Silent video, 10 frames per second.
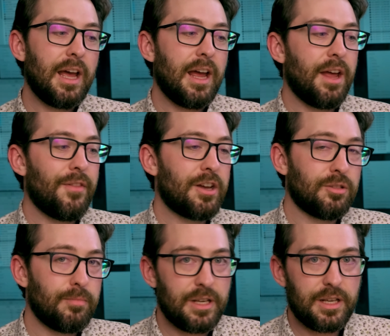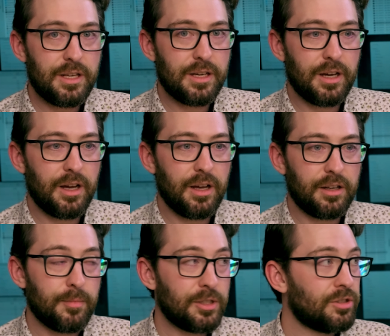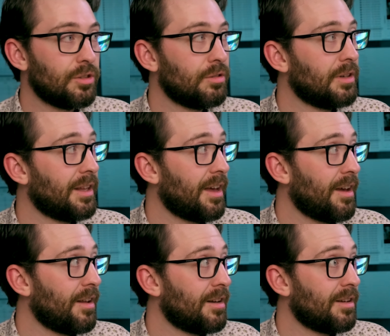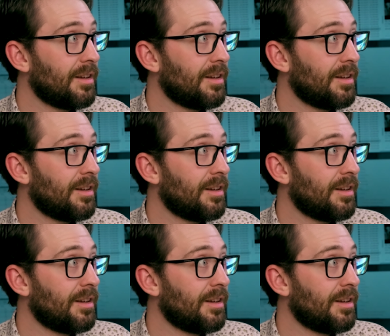and that should be coming soon. And then